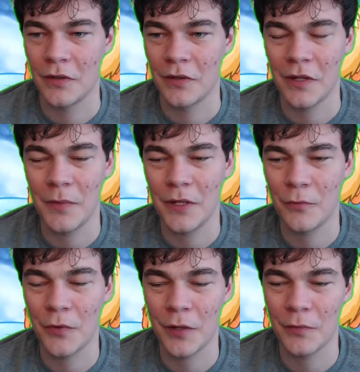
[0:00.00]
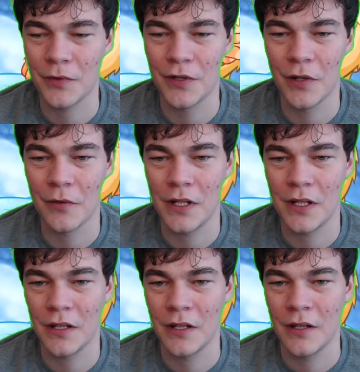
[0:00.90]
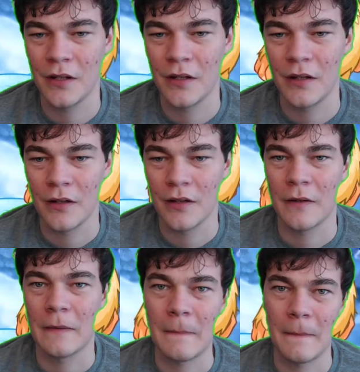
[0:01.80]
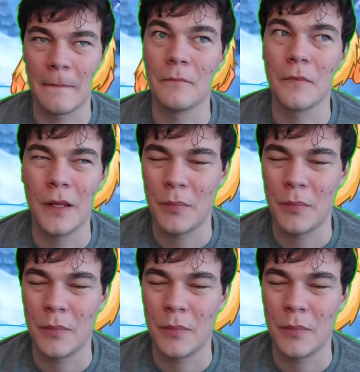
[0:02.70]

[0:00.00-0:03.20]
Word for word: I mean, when I was going, my